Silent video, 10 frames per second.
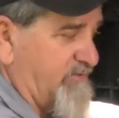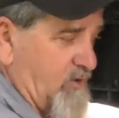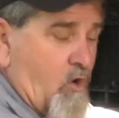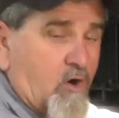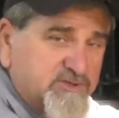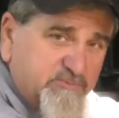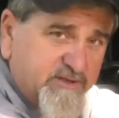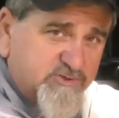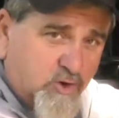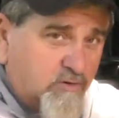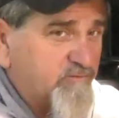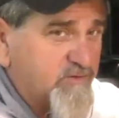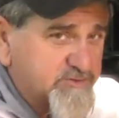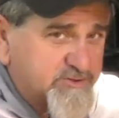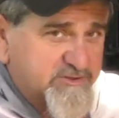There are some internal
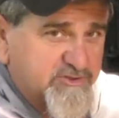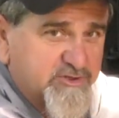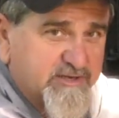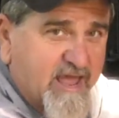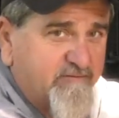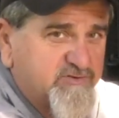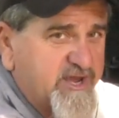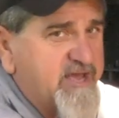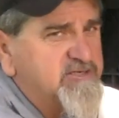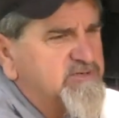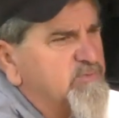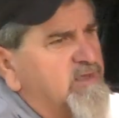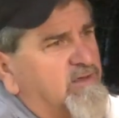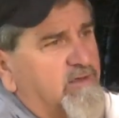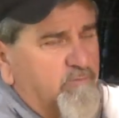filters that you can have changed,
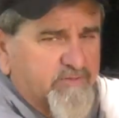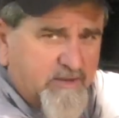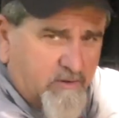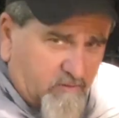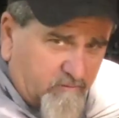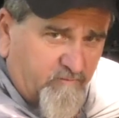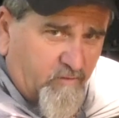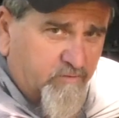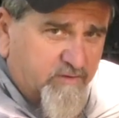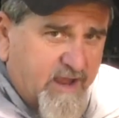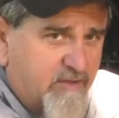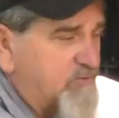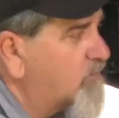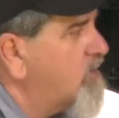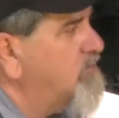but they're further down
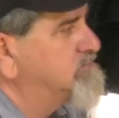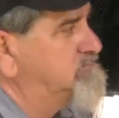the road.